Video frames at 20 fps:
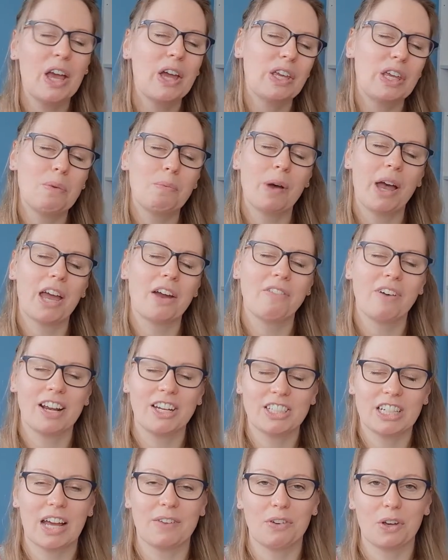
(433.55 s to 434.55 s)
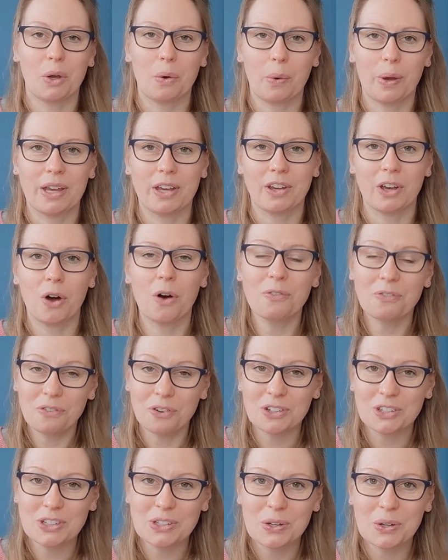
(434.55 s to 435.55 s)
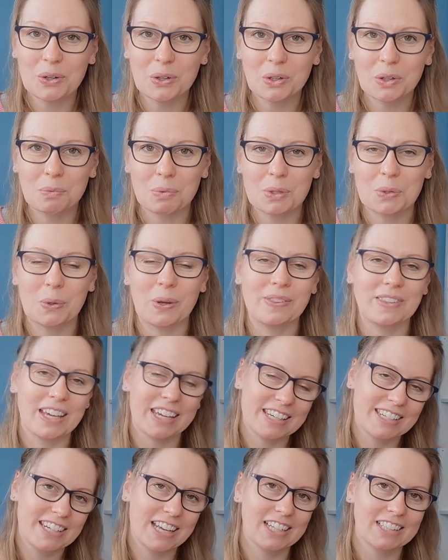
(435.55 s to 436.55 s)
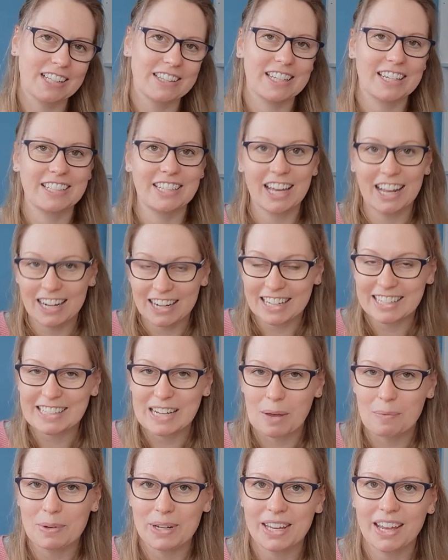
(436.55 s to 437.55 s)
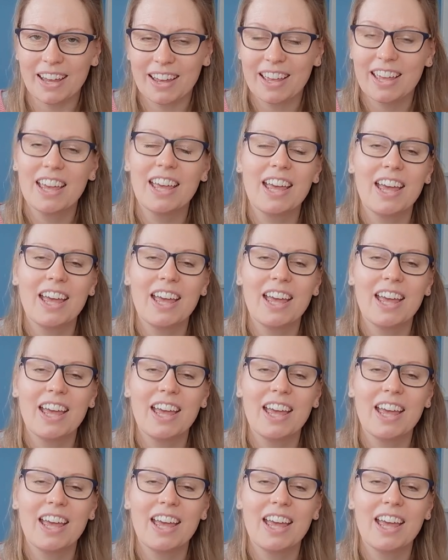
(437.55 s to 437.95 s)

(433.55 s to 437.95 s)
You might arrange to have a quick conference call between the external and the internal examiner.